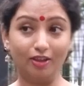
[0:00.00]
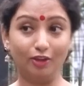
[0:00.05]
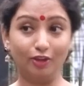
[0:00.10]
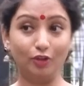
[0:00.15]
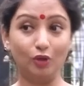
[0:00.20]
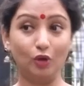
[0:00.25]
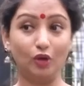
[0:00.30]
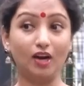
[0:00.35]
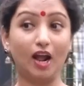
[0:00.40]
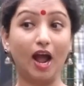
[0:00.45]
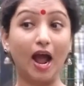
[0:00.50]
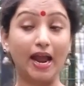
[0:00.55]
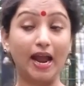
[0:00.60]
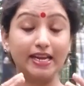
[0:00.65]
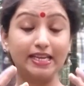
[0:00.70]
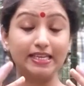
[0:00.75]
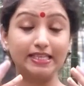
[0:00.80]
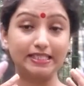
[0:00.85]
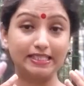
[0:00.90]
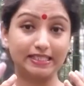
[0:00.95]
your
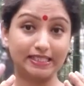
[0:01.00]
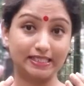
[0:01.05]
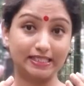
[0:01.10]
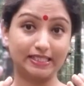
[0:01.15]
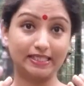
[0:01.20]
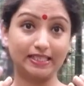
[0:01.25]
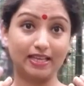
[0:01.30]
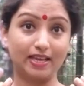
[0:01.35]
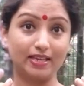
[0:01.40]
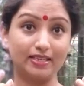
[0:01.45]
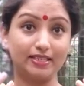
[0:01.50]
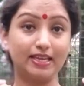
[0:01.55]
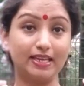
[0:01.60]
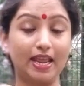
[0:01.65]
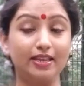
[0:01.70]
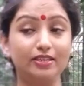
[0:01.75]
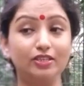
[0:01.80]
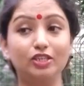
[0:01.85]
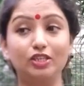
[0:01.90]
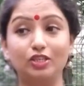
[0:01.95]
eyes
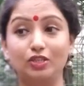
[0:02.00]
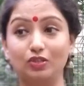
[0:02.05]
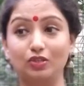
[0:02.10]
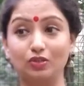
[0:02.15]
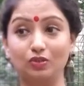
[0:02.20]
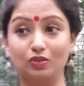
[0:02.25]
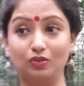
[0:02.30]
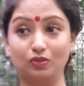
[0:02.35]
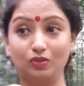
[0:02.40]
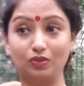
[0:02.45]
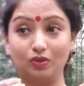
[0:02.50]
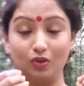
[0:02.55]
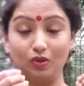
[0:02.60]
tend to